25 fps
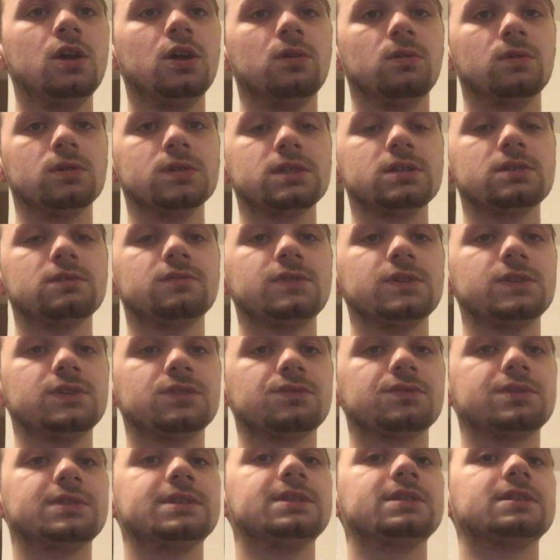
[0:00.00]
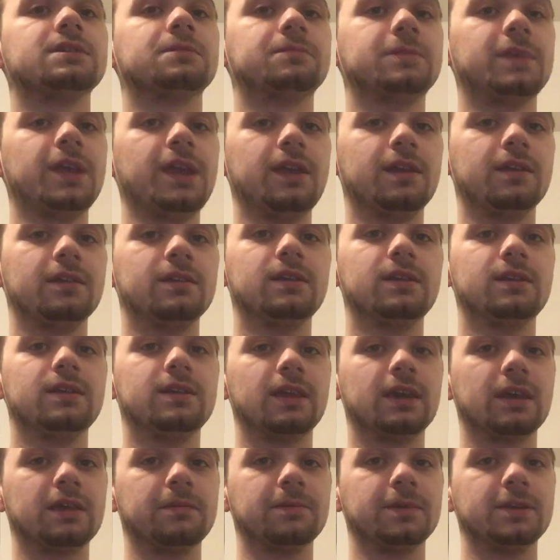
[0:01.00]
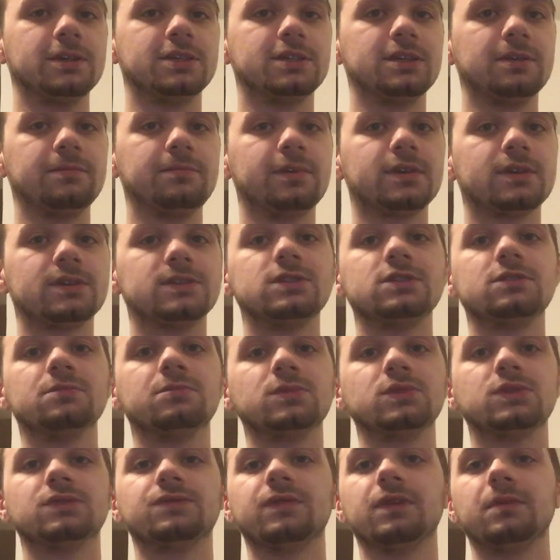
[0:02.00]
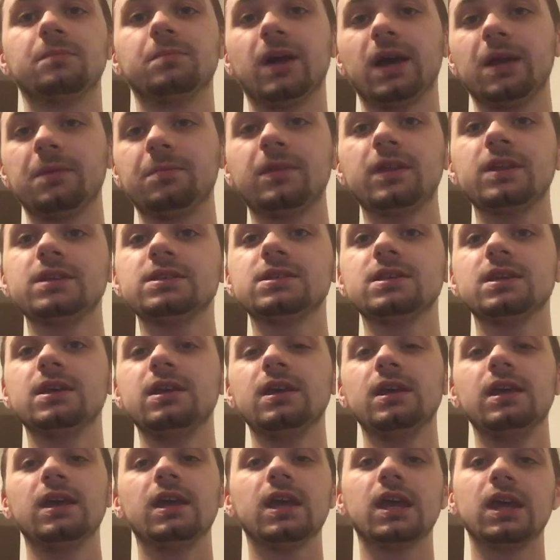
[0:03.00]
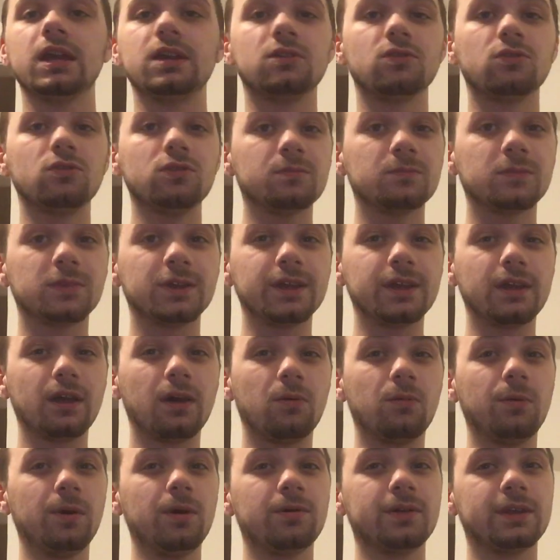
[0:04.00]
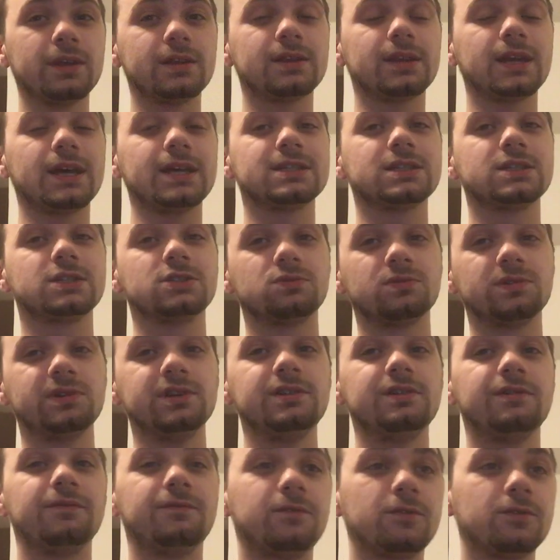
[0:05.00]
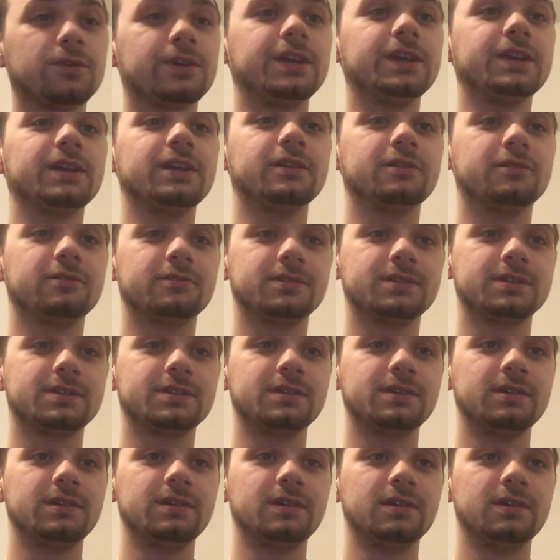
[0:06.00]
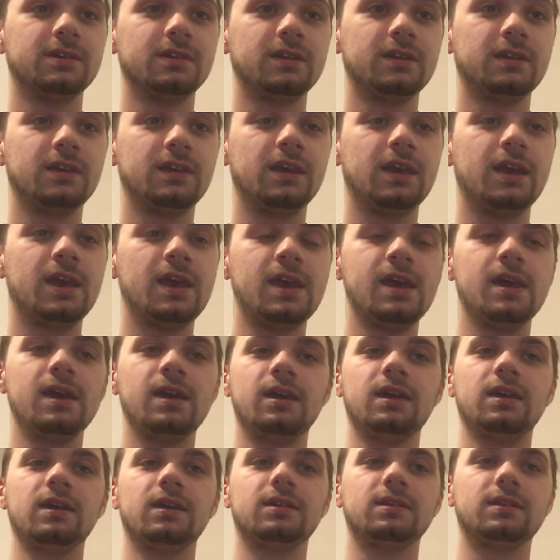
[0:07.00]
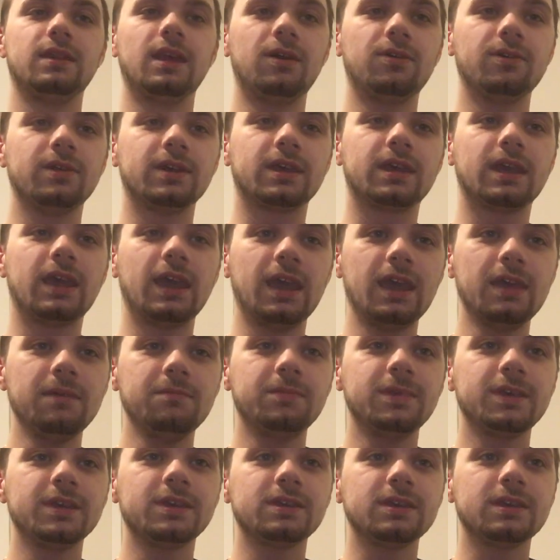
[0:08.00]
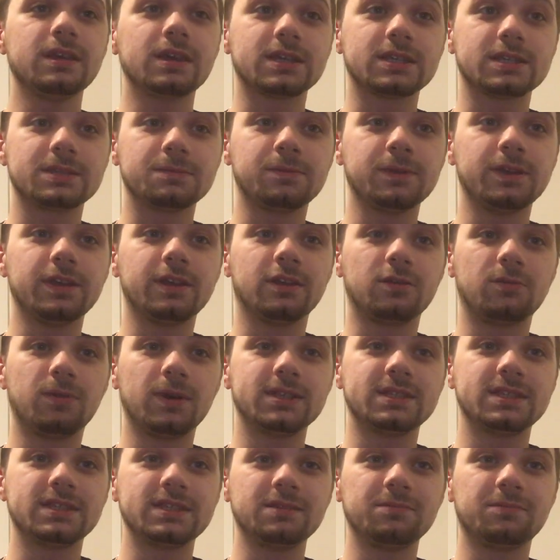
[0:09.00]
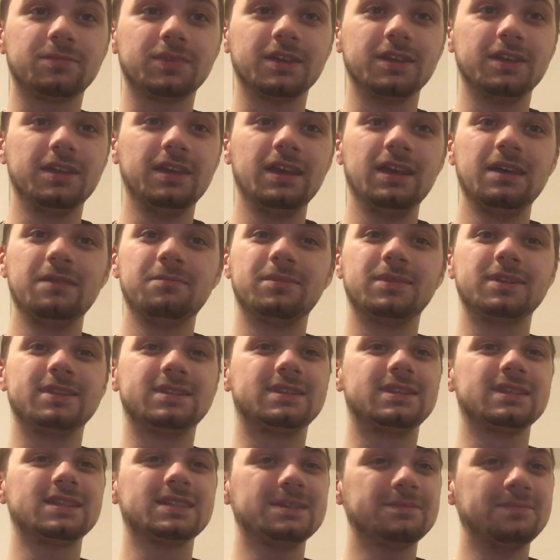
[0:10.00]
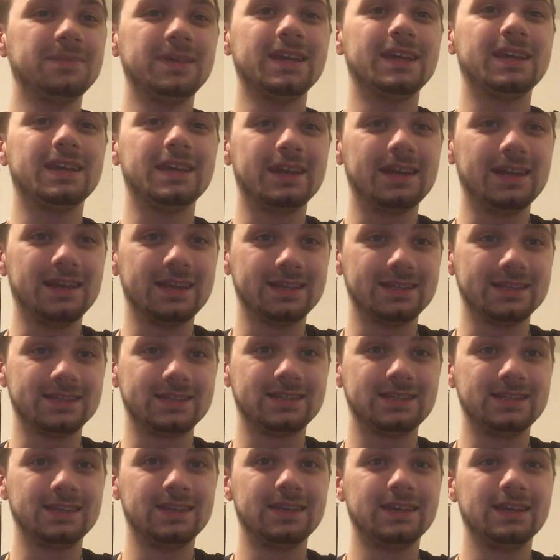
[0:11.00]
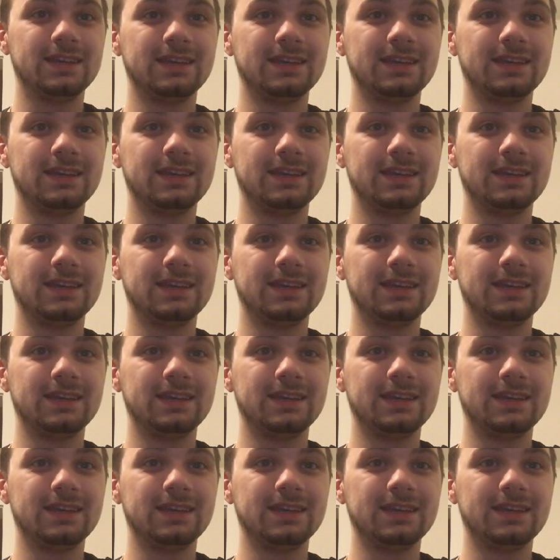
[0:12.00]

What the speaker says: Once the resource is obtained, they can be shipped to consumers via pipelines, and normally a well can last 20 to 40 years. Now, it can be explained quite simply, but doesn't mean it is.